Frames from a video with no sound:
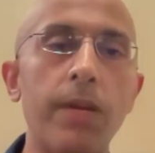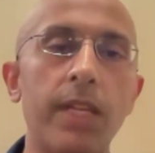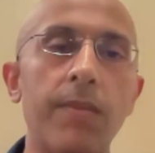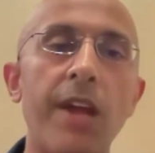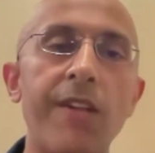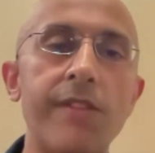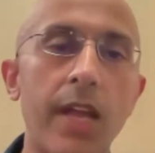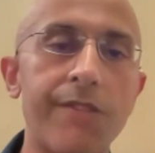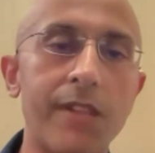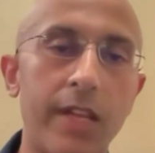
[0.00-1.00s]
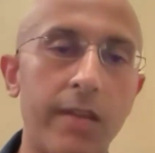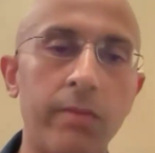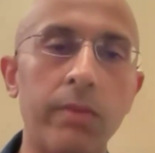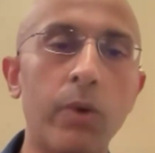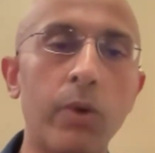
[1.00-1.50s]
properly, the patient actually
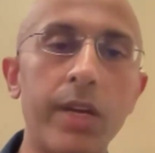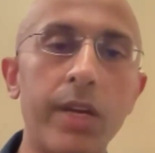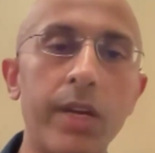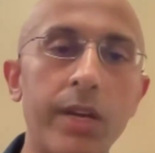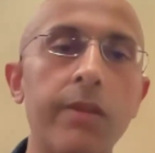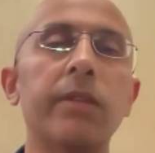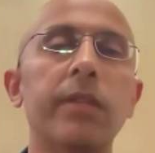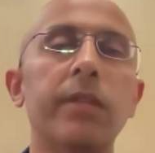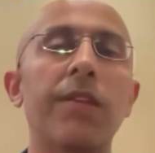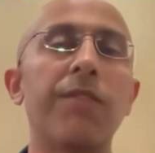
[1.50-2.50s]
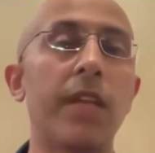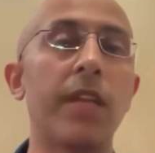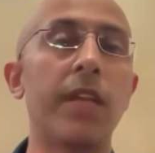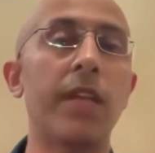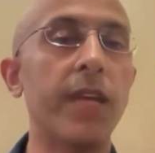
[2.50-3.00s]
won't doesn't
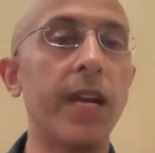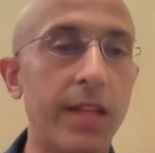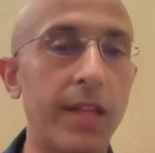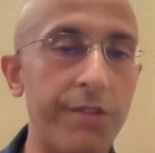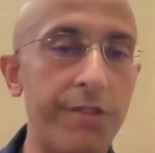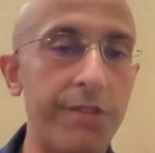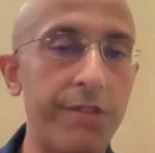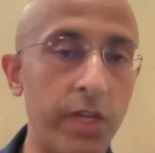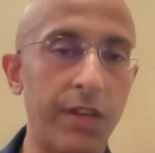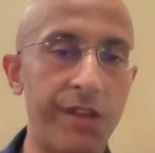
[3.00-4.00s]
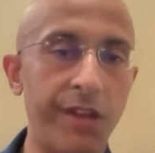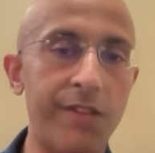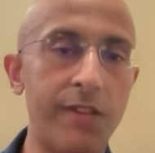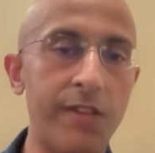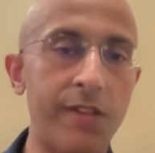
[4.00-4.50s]
need to feel anything during the
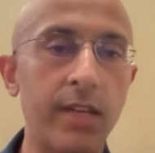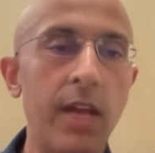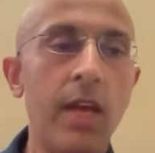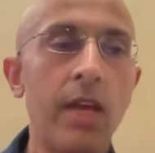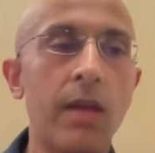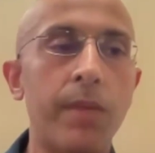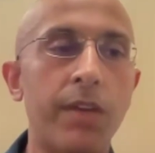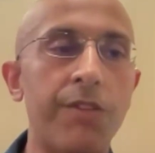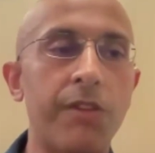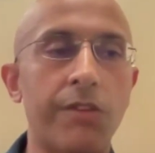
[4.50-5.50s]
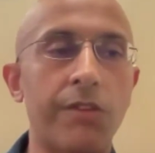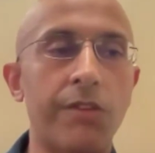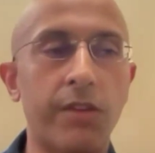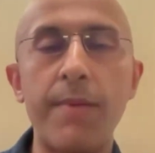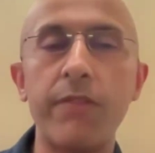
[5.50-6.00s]
injection. And because you're sort of
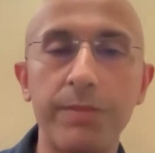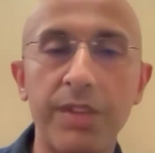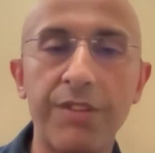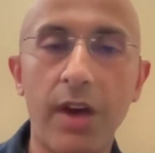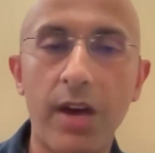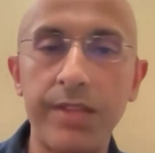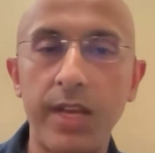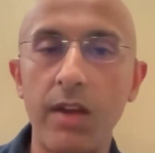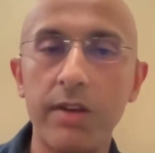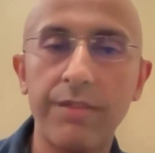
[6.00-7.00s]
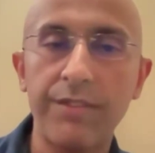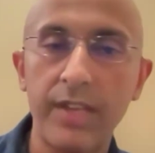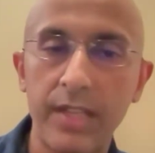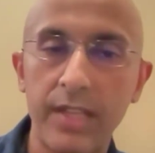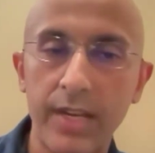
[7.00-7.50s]
coming from the side, they don't
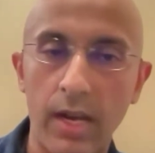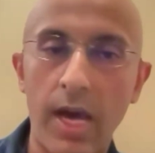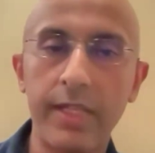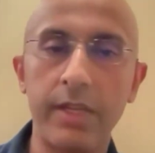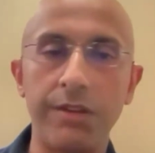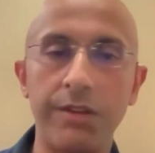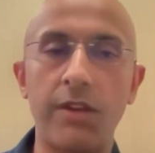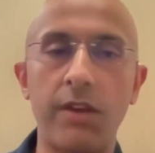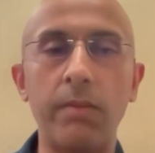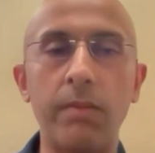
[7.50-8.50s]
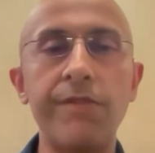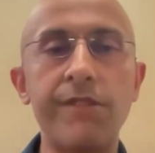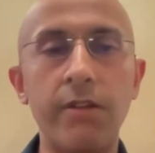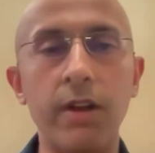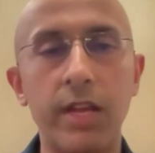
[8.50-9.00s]
see the needle either. So
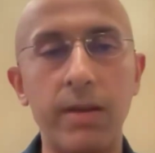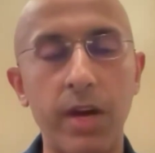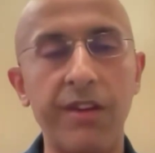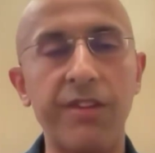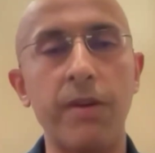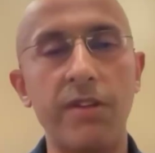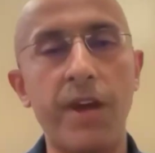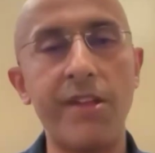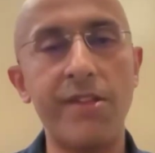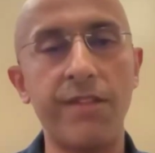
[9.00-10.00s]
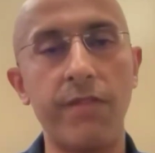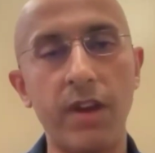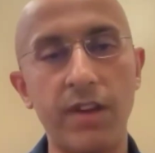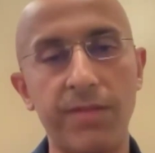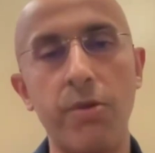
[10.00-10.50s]
generally, in my experience, patients are
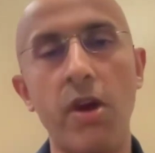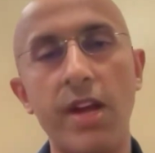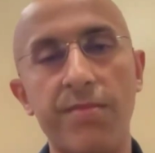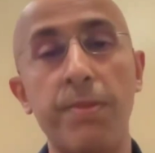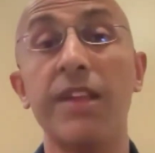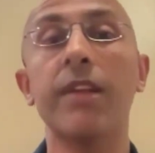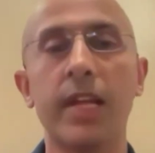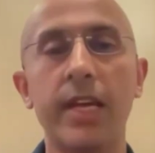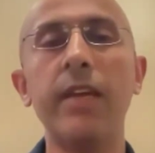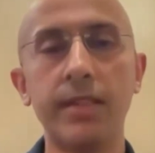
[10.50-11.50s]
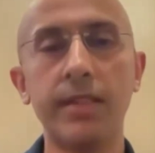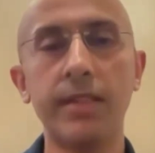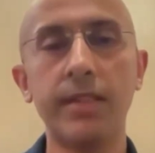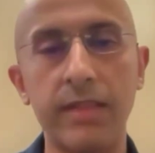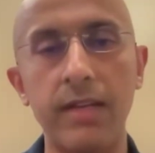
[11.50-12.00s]
very surprised pleasantly
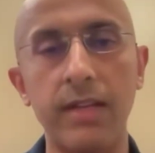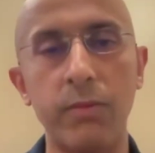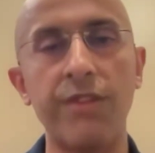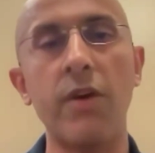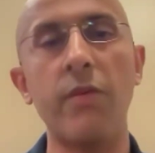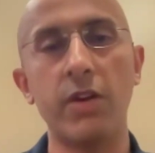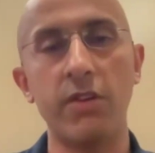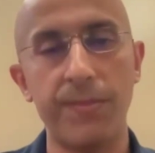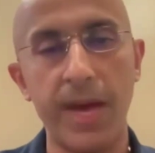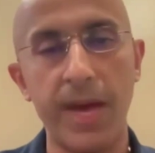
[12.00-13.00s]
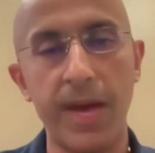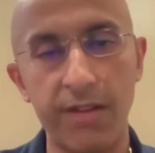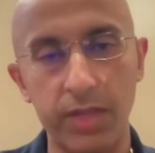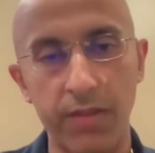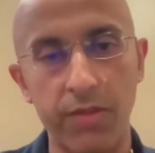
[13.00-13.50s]
that it was nowhere near as bad as
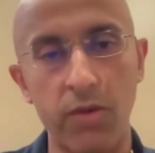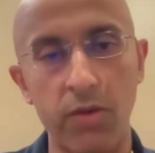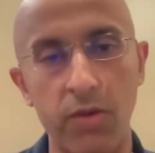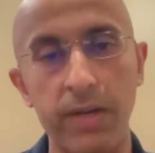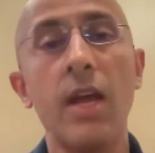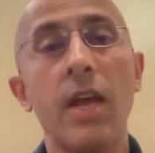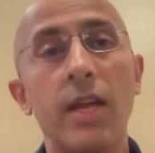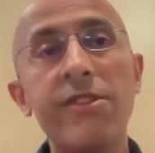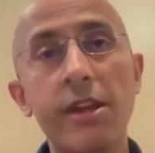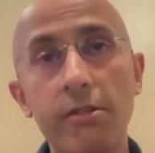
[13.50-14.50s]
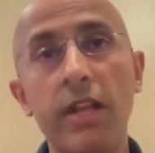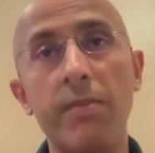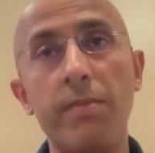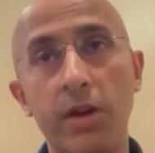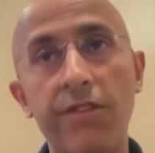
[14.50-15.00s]
what they thought. But
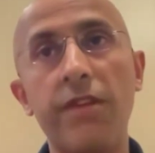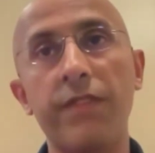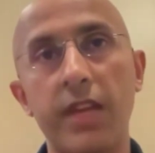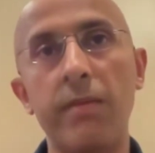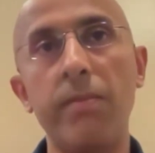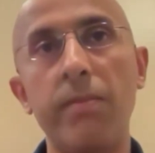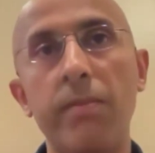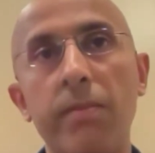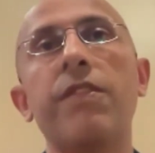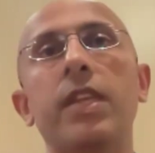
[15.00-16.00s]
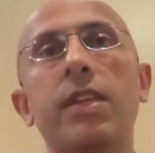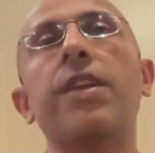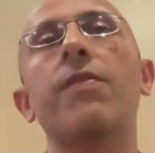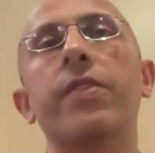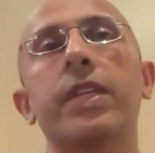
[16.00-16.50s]
generally, most of the
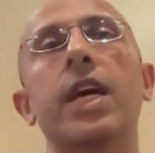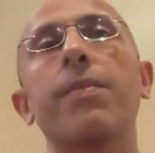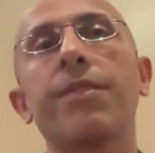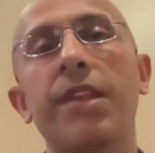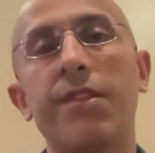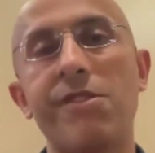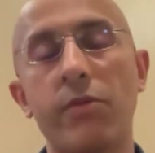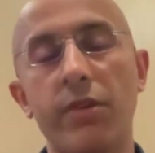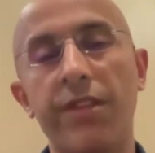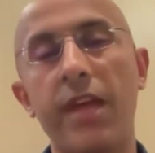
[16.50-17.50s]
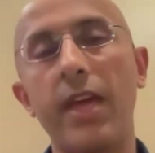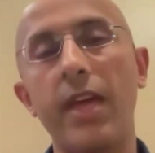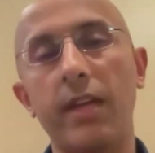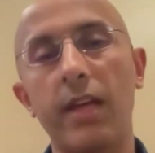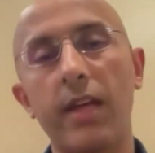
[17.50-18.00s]
discomfort comes, as Jo was
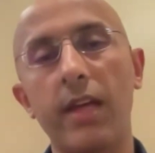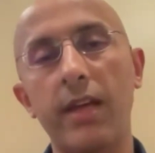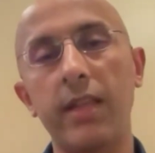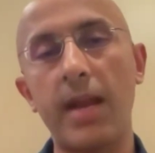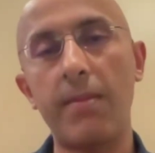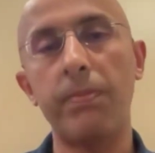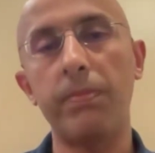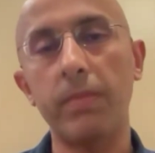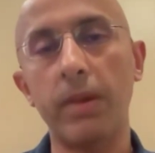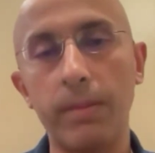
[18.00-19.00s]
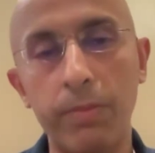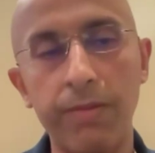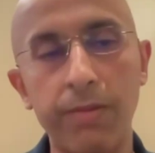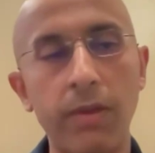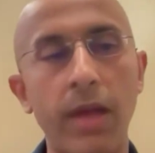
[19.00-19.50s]
saying, in that
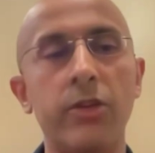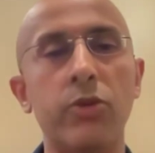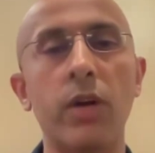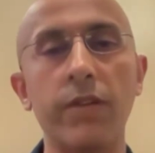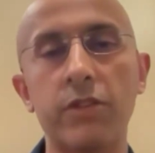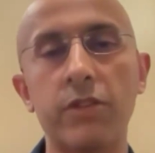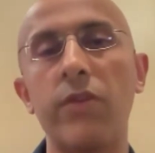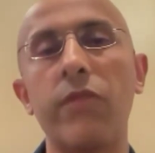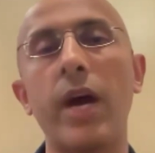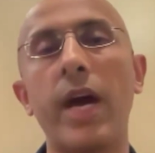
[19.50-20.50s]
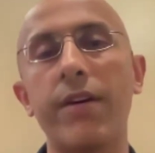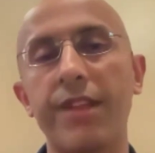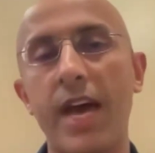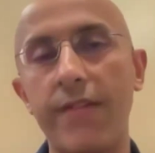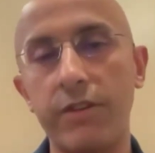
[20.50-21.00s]
12 to 24
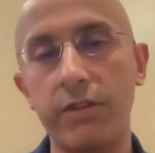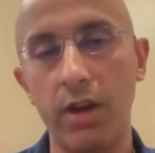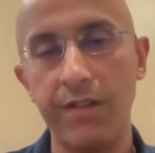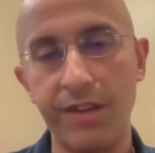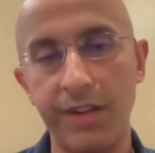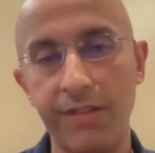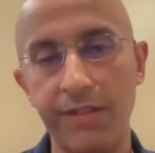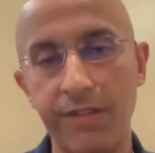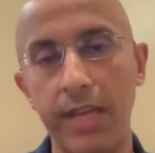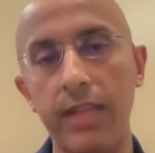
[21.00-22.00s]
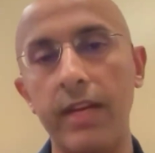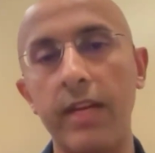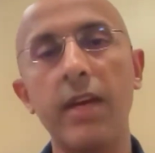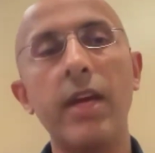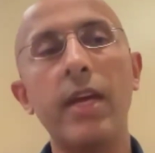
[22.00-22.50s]
hours after an eye injection. They get that
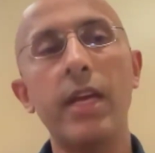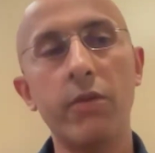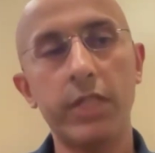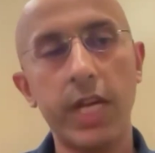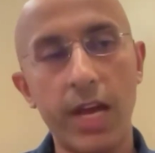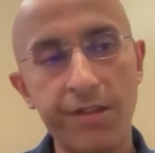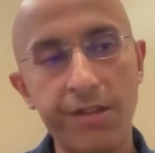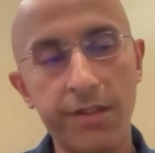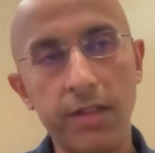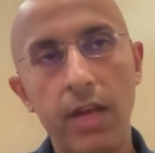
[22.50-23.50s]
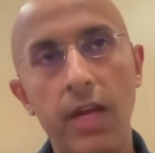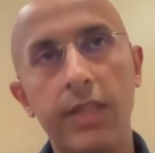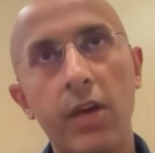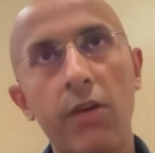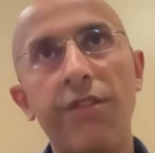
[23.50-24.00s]
irritation.
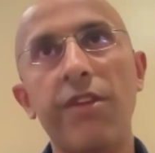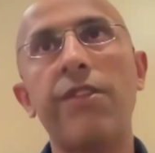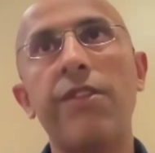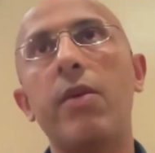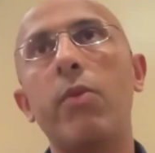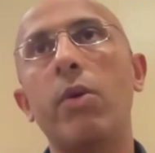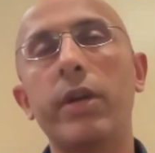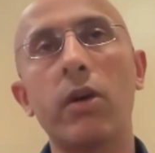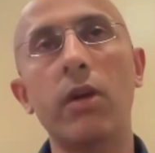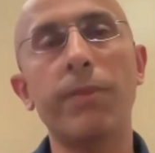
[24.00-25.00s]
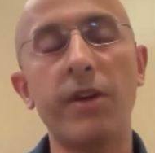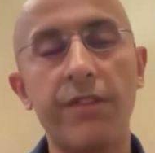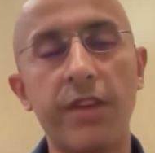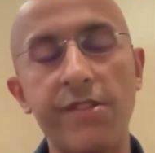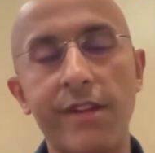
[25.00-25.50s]
They also see what we call
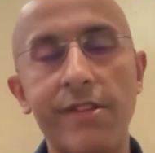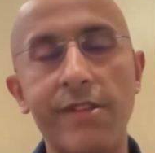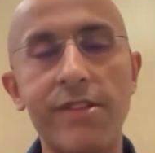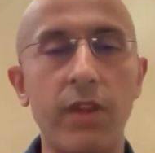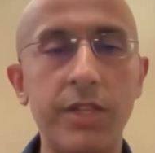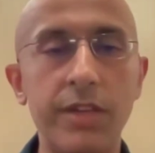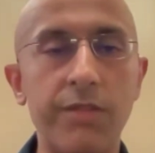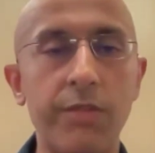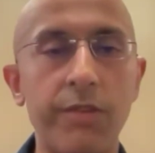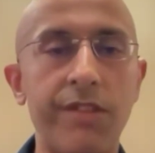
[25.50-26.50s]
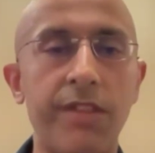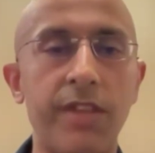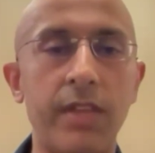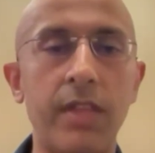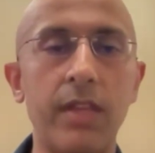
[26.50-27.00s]
post-injection floaters, which is
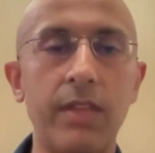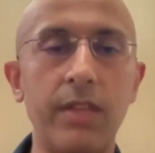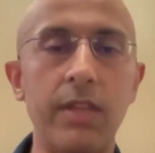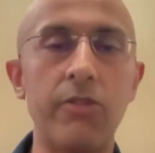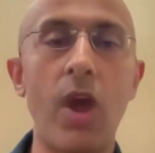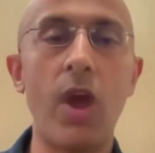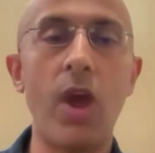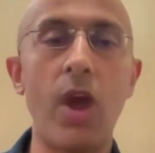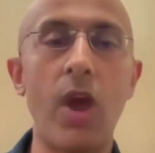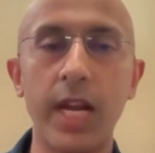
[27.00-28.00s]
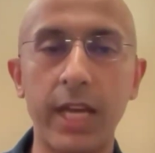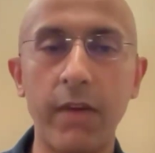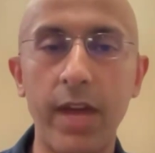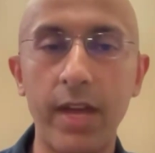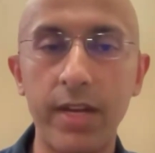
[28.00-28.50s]
the drug swirling
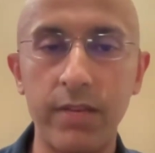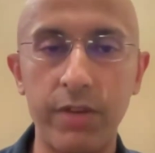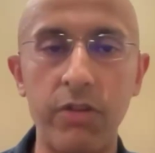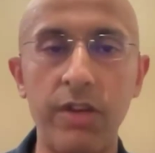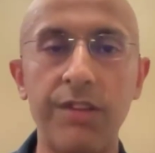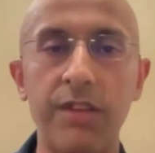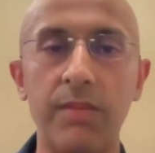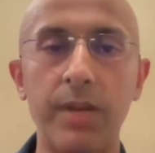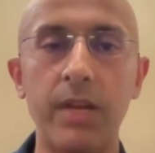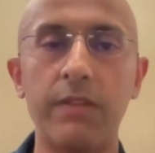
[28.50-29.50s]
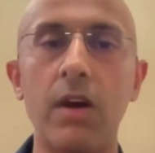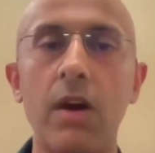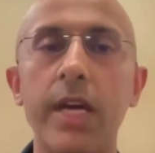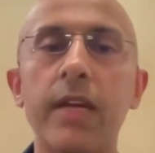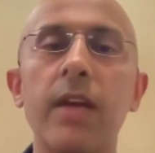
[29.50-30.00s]
around in the vitreous in the middle of the
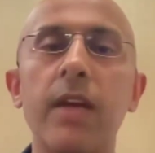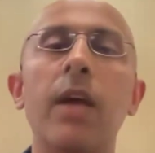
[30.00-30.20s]
eye.